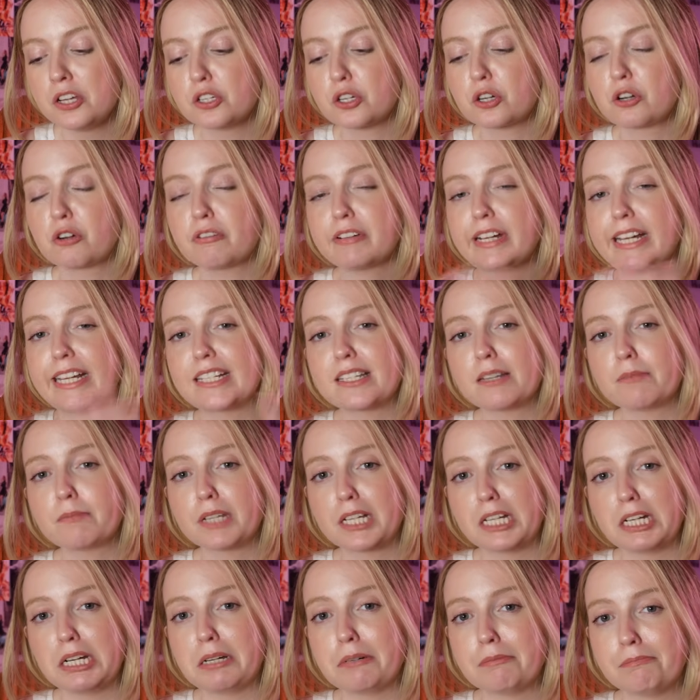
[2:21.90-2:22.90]
create
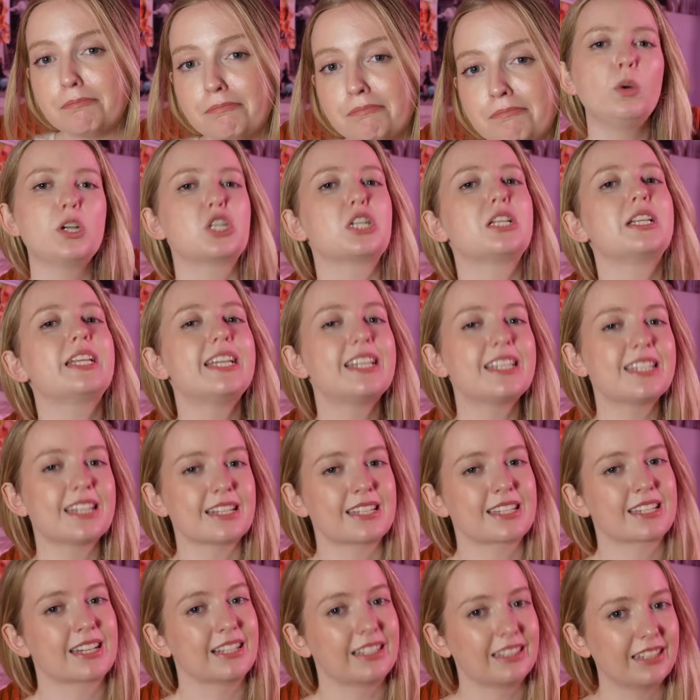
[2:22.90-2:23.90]
something new. Which leads
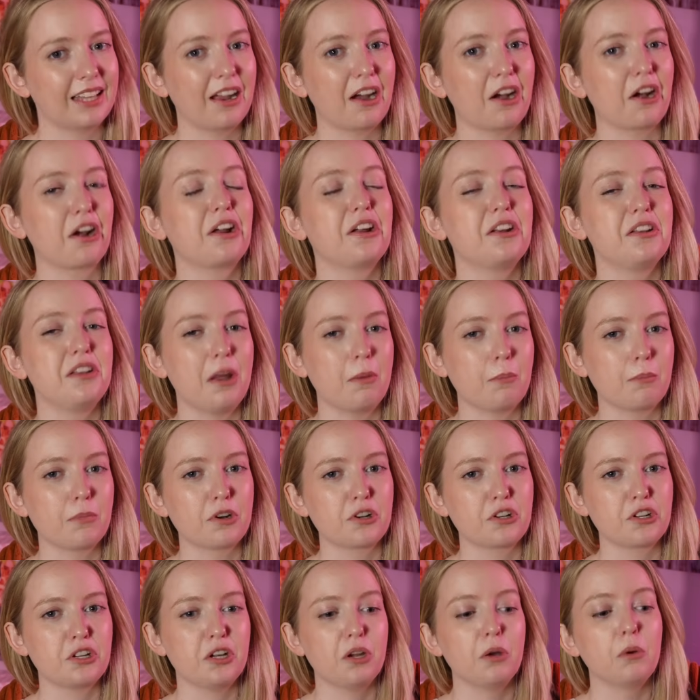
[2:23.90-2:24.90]
us to layer number
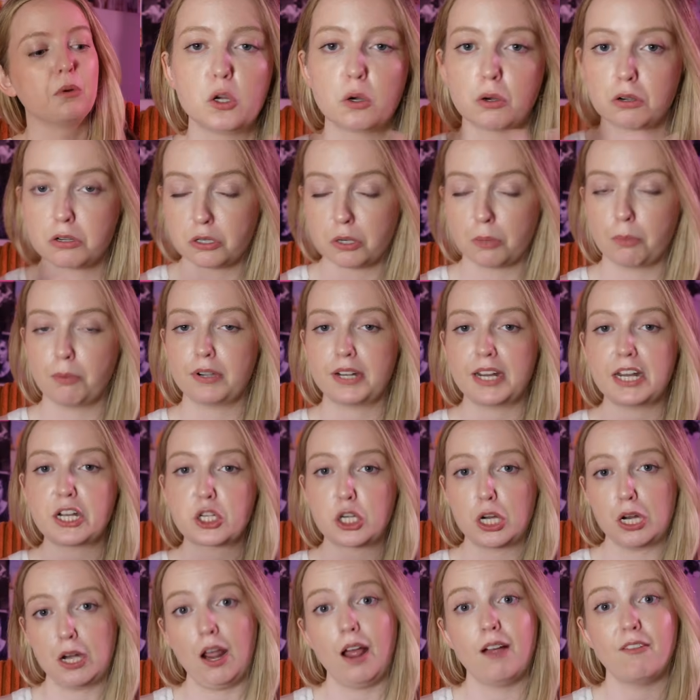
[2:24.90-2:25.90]
two. Your
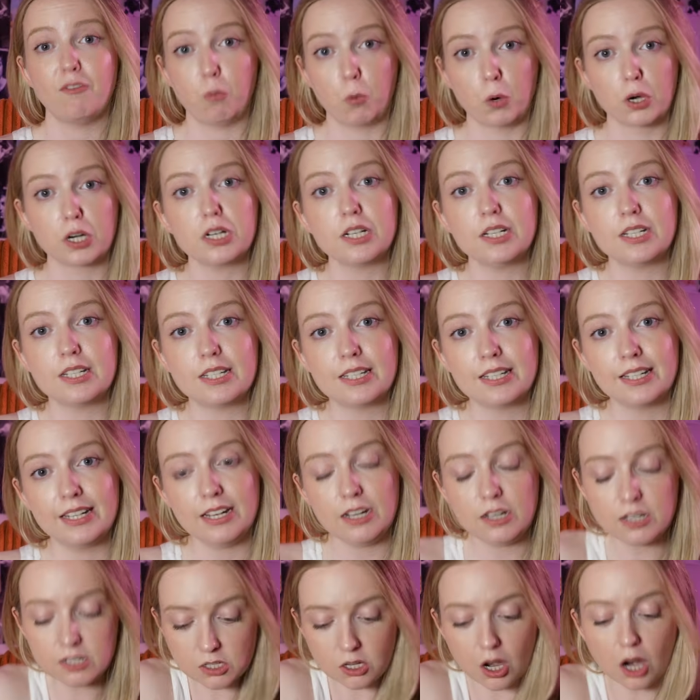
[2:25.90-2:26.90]
interpretation of words
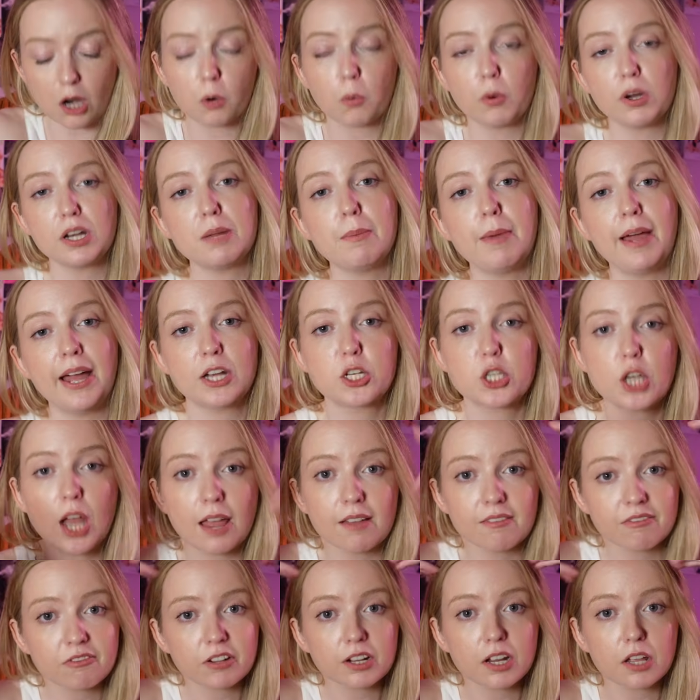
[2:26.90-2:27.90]
is not going to match
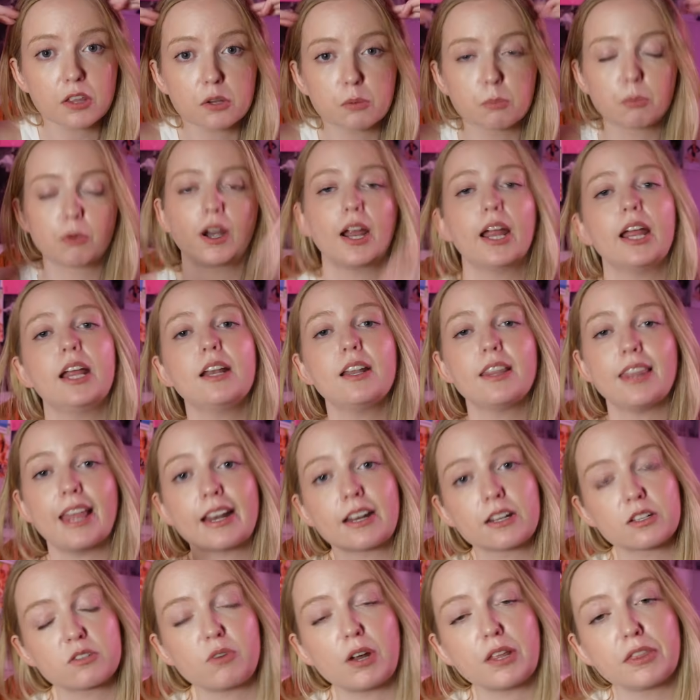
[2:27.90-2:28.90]
every other brain that
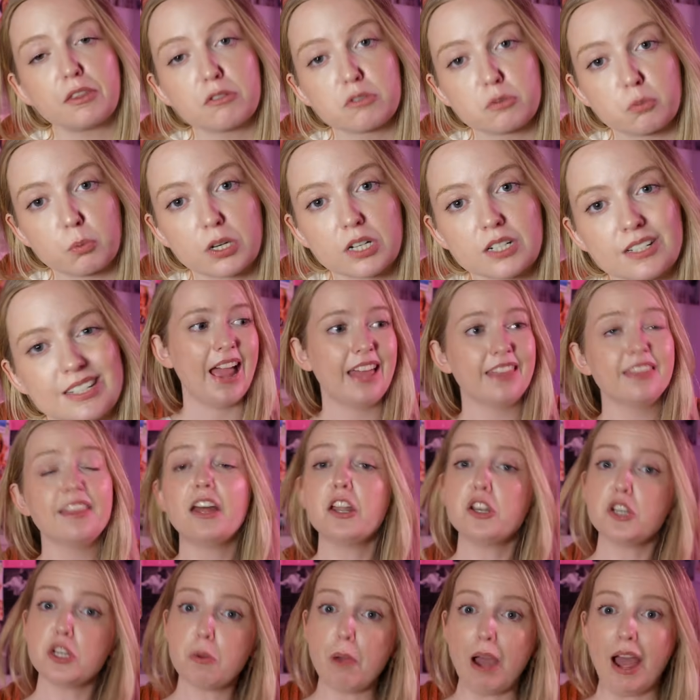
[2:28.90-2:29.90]
has read those words. And
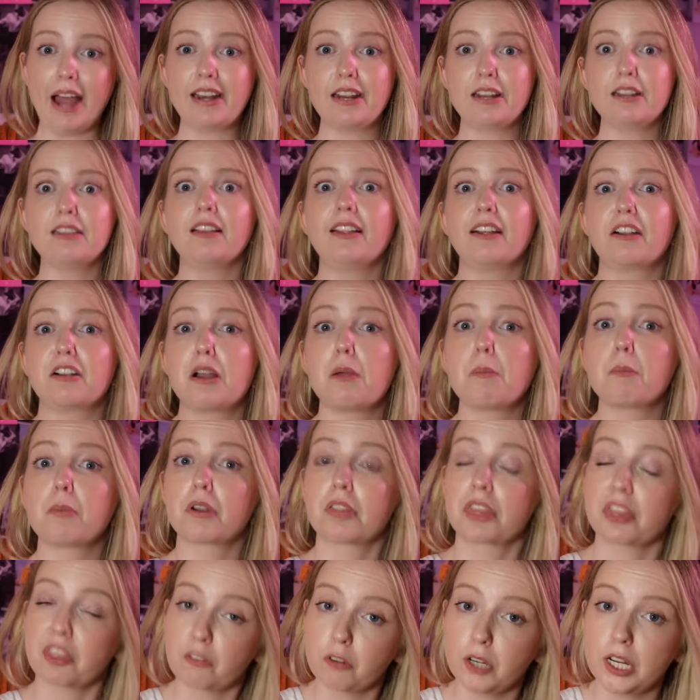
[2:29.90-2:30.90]
then you add in layer number
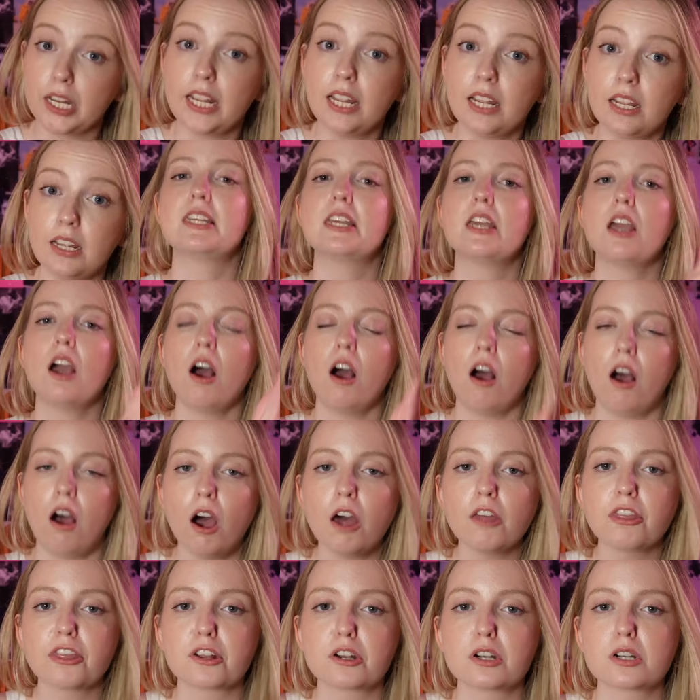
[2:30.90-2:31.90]
three, the
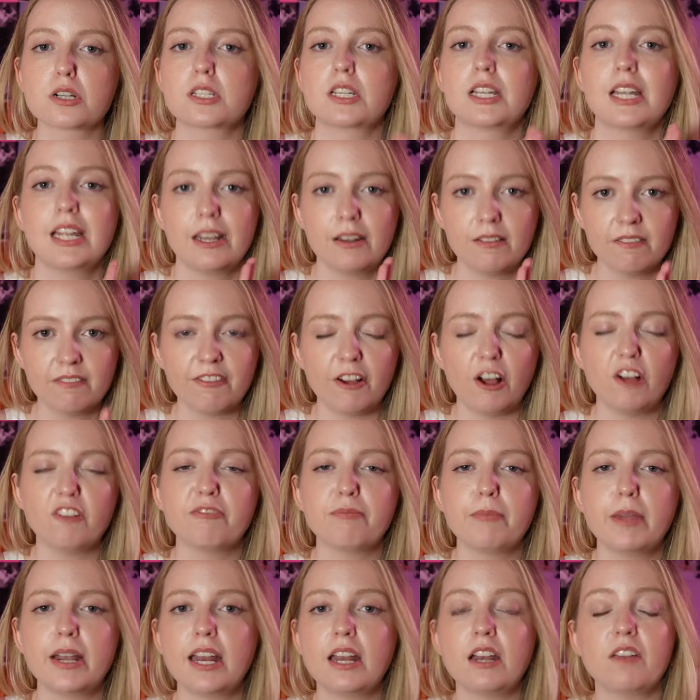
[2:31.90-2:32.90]
author's
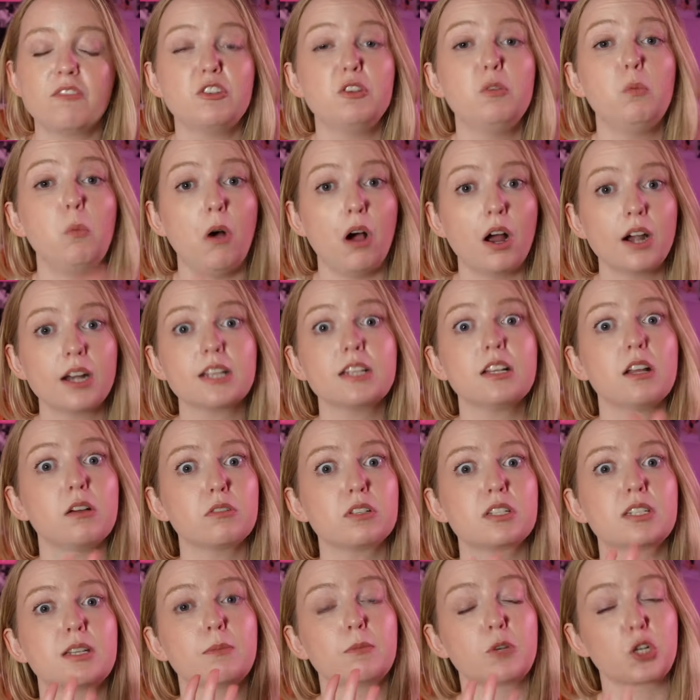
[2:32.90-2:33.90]
involvement. And if you want to know
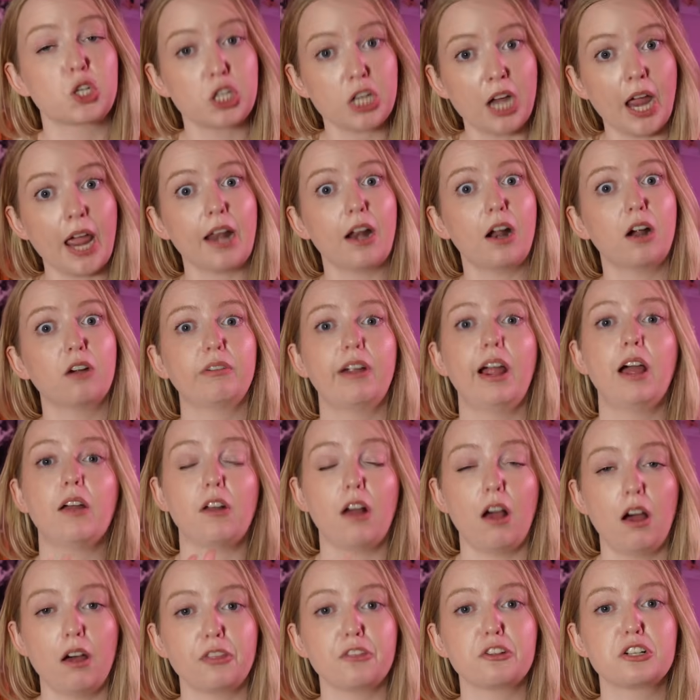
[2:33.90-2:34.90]
some shit around
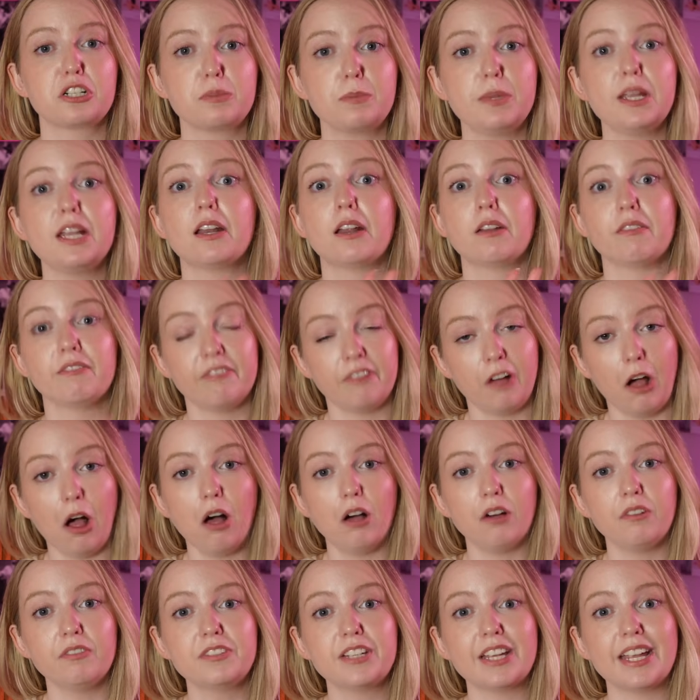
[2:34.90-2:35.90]
authors being
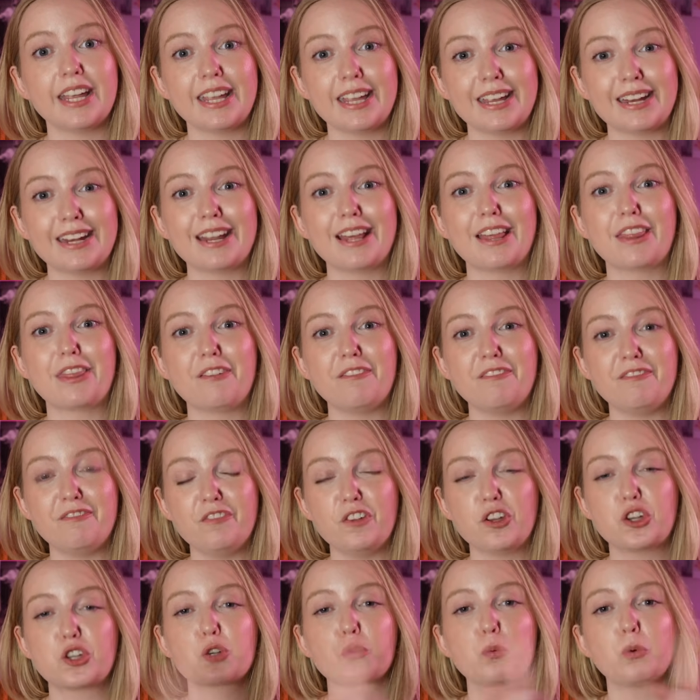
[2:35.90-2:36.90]
involved in the
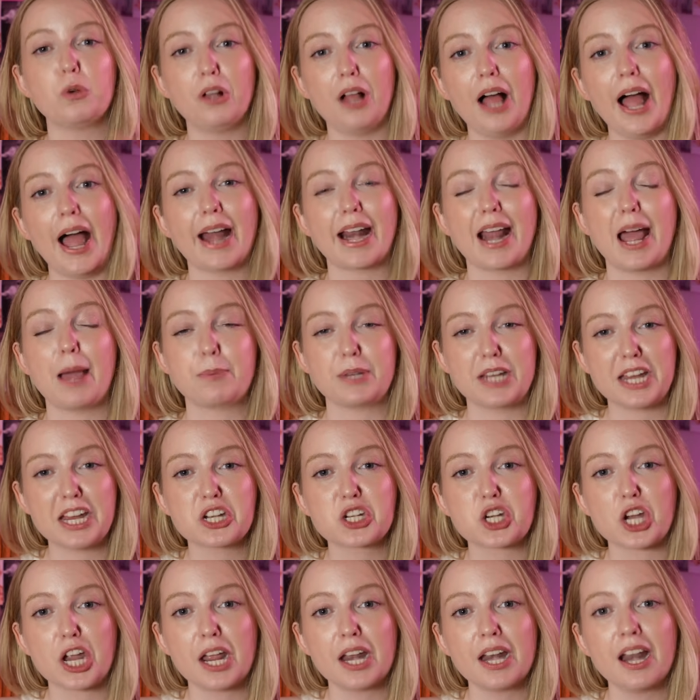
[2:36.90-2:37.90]
visual
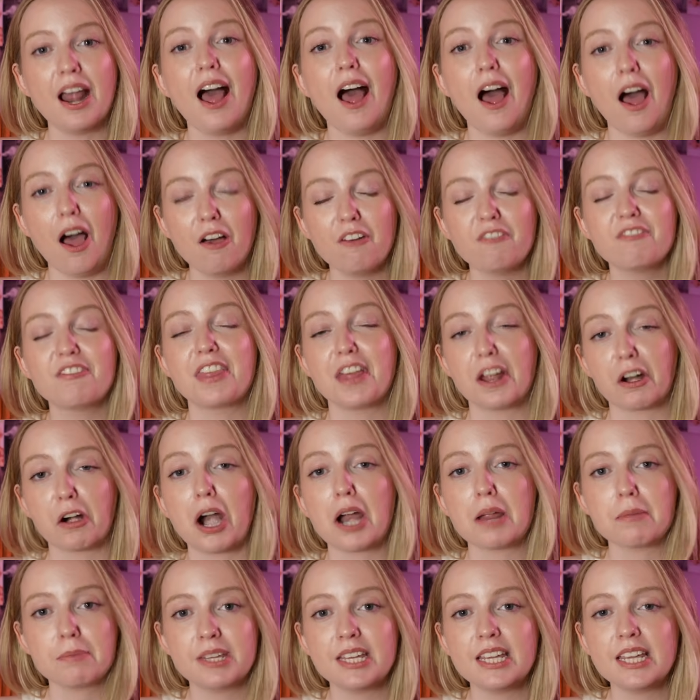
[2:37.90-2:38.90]
adaptation of their
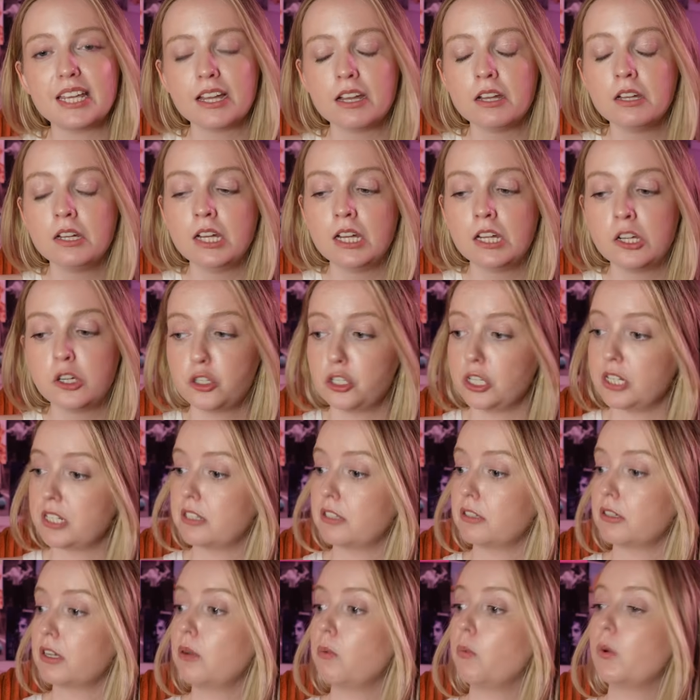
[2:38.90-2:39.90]
IP, just
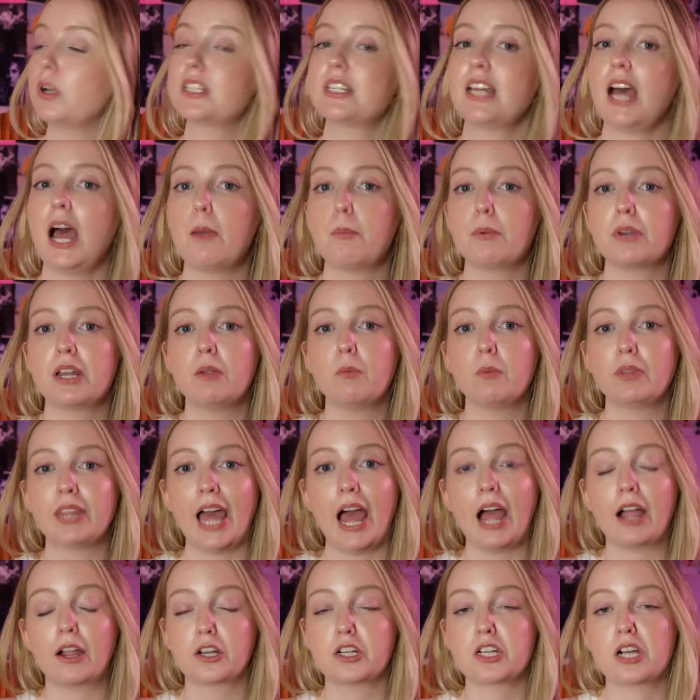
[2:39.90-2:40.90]
look at what's happening with
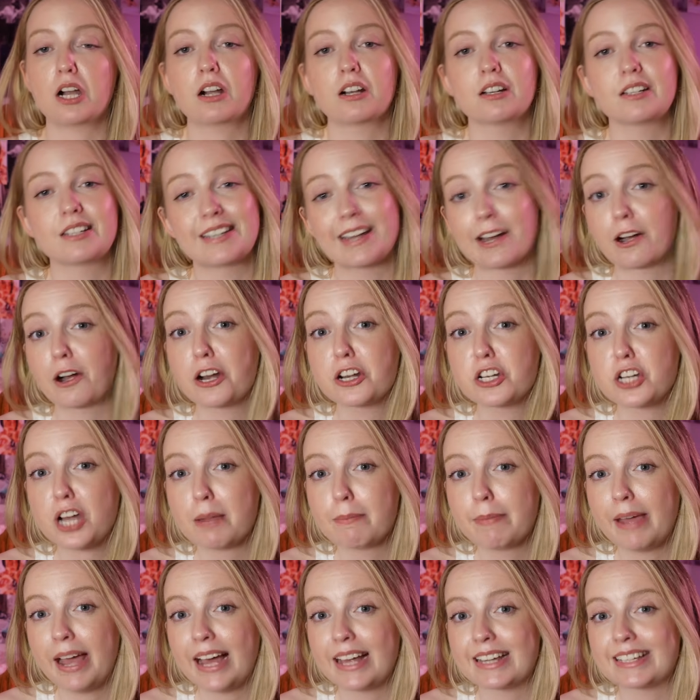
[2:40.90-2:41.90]
ACOTAR and Sarah
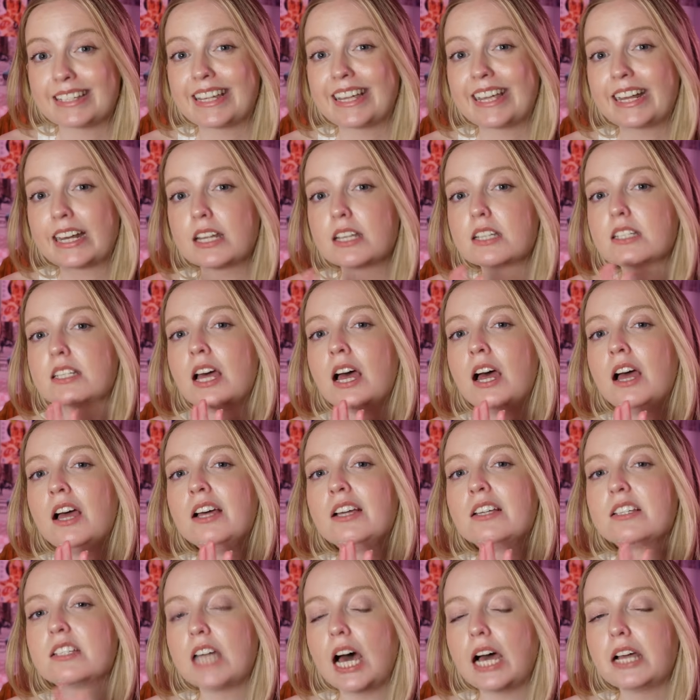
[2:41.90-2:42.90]
J. Maas. It is
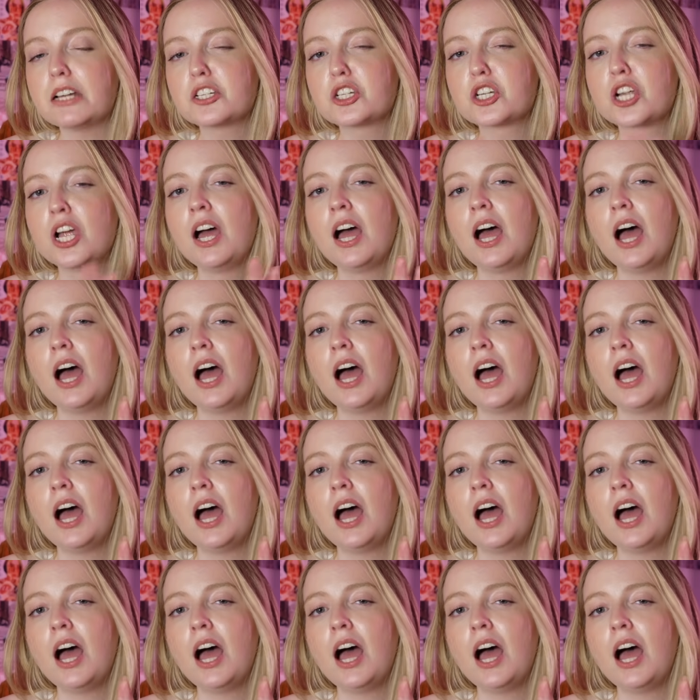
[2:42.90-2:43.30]
such